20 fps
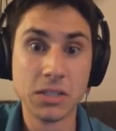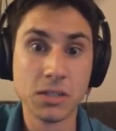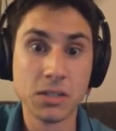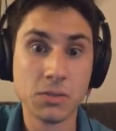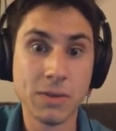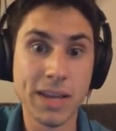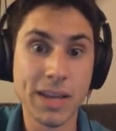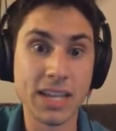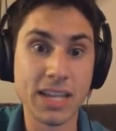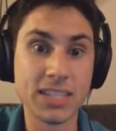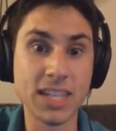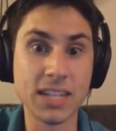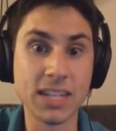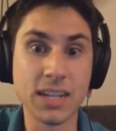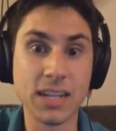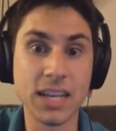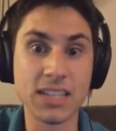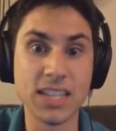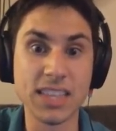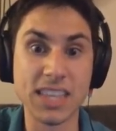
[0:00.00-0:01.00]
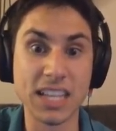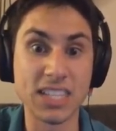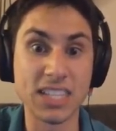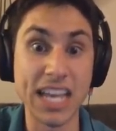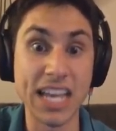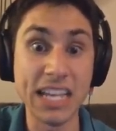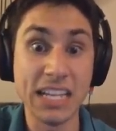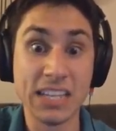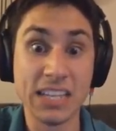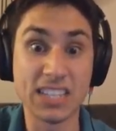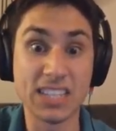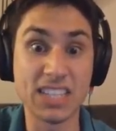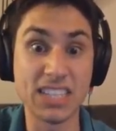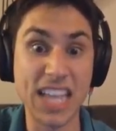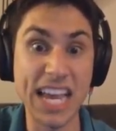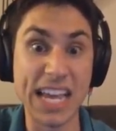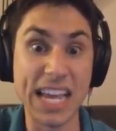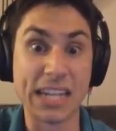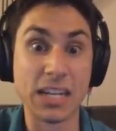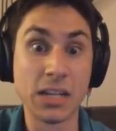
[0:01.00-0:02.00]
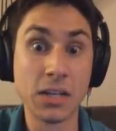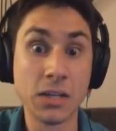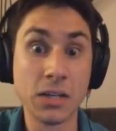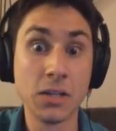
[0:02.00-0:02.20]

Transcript: Wait, is it? Is it this it? This is it.